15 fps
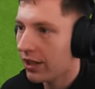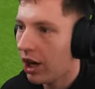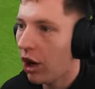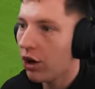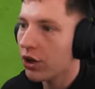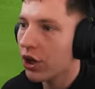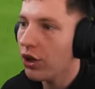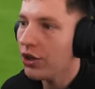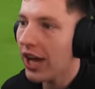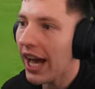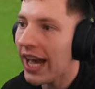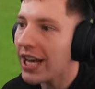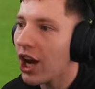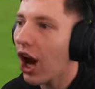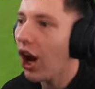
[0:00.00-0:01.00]
Oh,
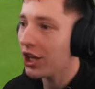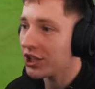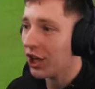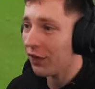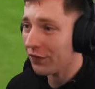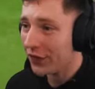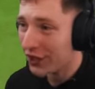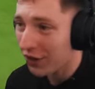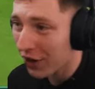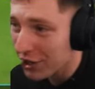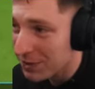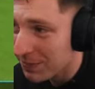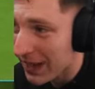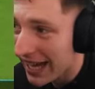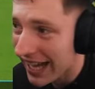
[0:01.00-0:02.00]
Koundé! Oh, it's off the
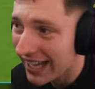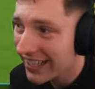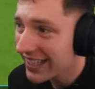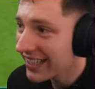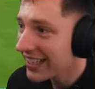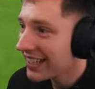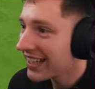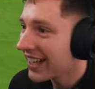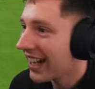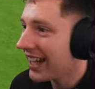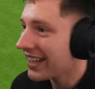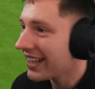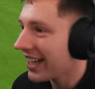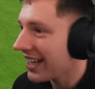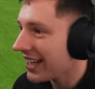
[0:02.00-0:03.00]
crossbar!
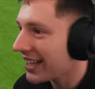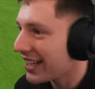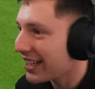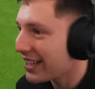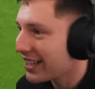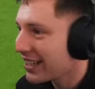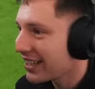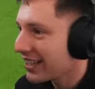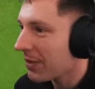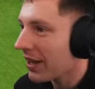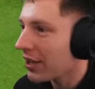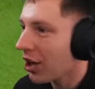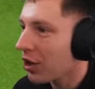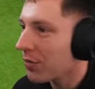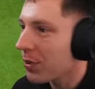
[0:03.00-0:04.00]
Unlucky. He's
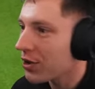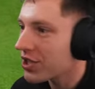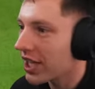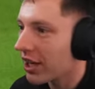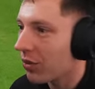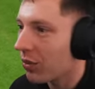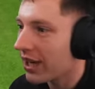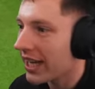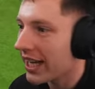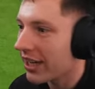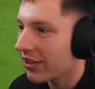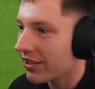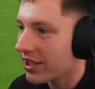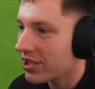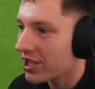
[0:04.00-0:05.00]
about the only person that can win a
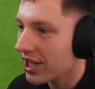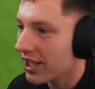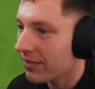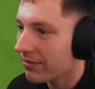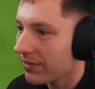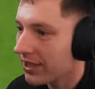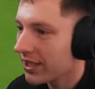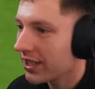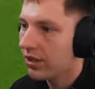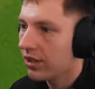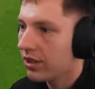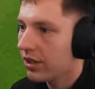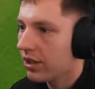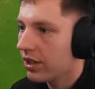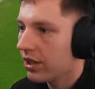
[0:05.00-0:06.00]
header in this team.
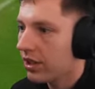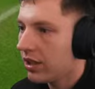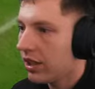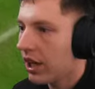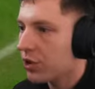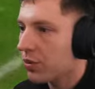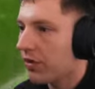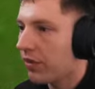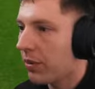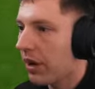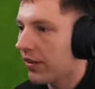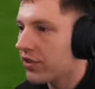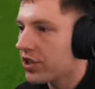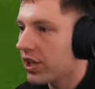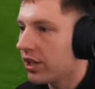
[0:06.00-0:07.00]
Nice win from
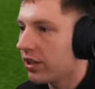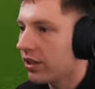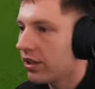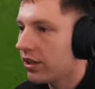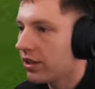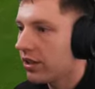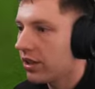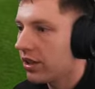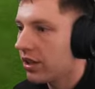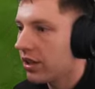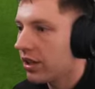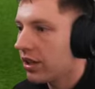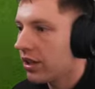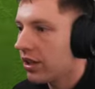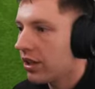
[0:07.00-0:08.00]
Iversen.
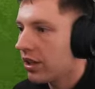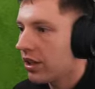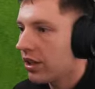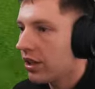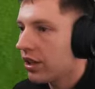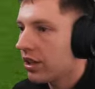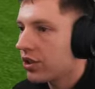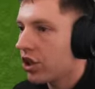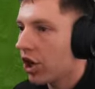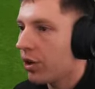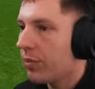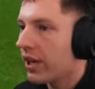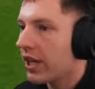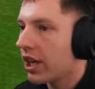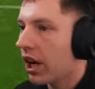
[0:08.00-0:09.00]
It's got
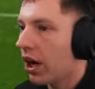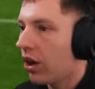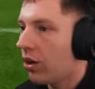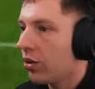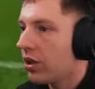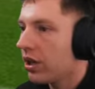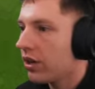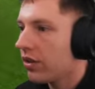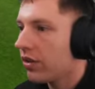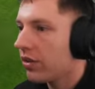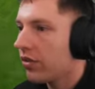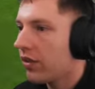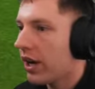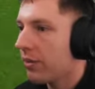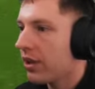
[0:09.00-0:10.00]
to be a goal.
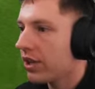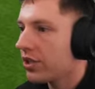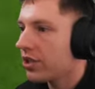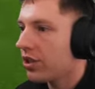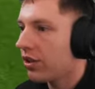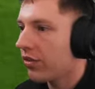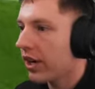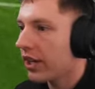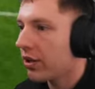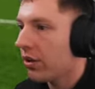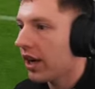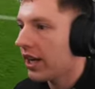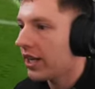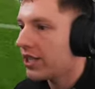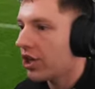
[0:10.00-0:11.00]
Ramos, you're running away.